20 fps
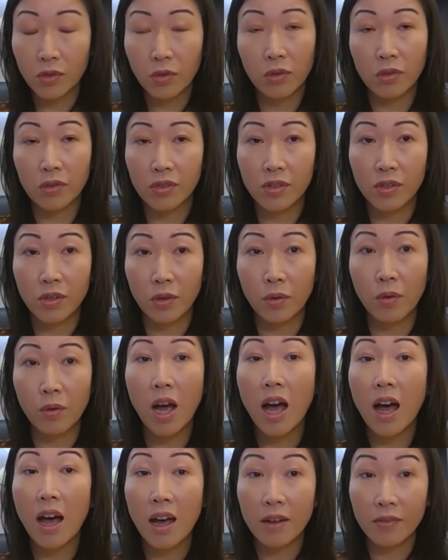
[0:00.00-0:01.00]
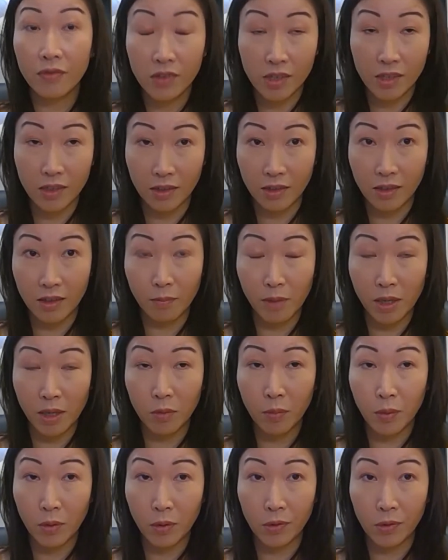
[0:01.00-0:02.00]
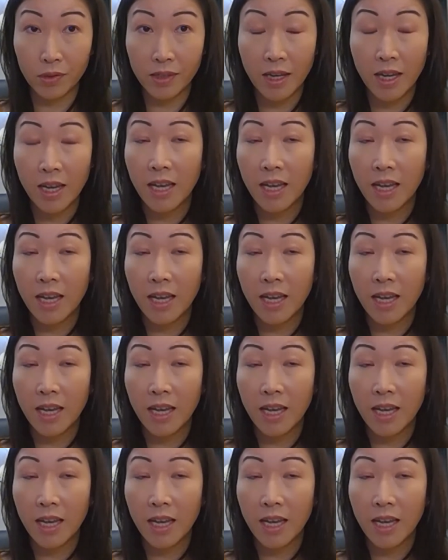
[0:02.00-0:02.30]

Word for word: or so after the menopause.